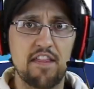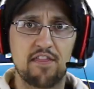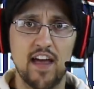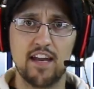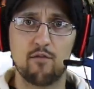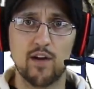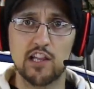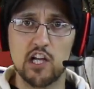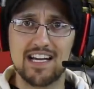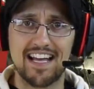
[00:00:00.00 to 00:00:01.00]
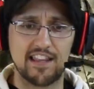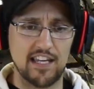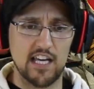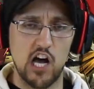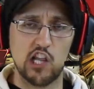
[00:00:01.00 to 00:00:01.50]
And then if we look at
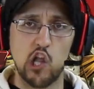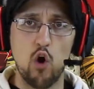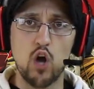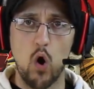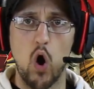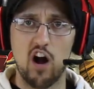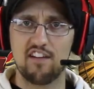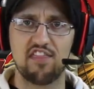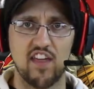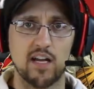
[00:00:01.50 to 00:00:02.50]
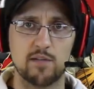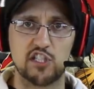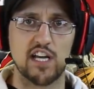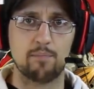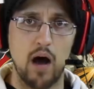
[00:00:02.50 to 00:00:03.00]
the logo art
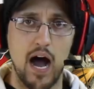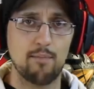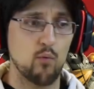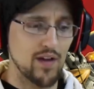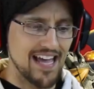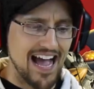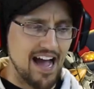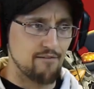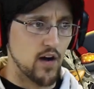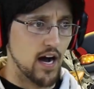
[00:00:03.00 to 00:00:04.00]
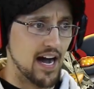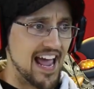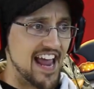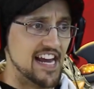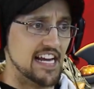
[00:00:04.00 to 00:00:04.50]
thingamajig bob, we have
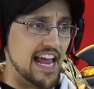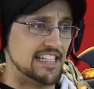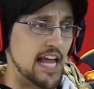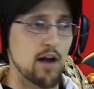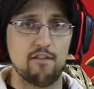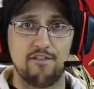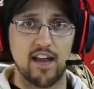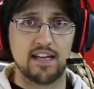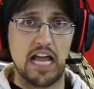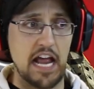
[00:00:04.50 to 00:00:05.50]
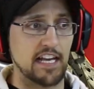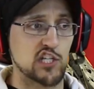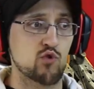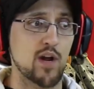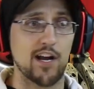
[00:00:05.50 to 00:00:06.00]
a Terrafin and a
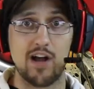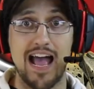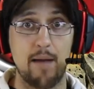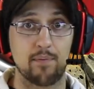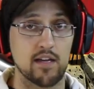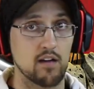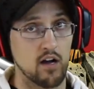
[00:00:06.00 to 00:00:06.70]
Trigger Happy.